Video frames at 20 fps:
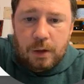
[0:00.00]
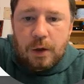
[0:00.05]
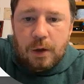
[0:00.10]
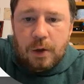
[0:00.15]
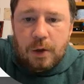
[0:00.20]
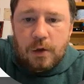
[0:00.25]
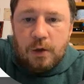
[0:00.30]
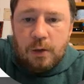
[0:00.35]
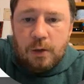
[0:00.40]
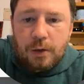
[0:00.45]

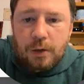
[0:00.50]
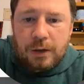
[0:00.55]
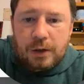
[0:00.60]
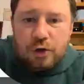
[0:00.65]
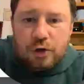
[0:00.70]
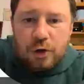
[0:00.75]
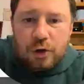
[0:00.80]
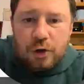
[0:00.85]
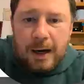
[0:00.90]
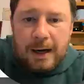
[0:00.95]
Using
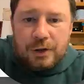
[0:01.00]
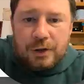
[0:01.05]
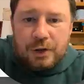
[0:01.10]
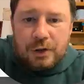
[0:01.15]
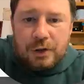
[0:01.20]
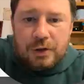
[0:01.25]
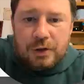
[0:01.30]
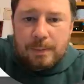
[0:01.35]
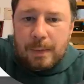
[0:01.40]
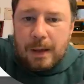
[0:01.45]

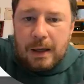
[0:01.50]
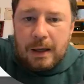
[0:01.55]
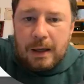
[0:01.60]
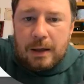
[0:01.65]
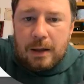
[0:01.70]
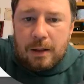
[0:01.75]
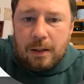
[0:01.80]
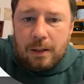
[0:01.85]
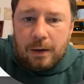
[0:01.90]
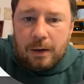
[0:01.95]
attraction to make
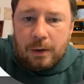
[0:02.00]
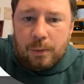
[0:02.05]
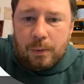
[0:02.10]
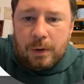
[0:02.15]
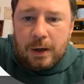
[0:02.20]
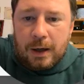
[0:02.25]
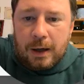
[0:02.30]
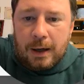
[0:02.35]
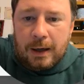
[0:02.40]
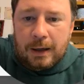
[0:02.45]

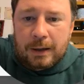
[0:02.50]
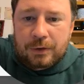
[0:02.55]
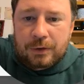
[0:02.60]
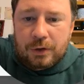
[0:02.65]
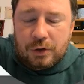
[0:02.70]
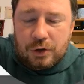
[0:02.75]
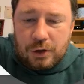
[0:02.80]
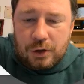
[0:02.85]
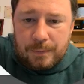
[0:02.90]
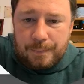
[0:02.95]
liquid
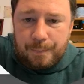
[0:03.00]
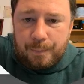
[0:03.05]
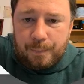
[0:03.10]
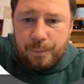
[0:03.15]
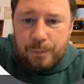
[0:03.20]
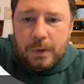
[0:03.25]
oxygen.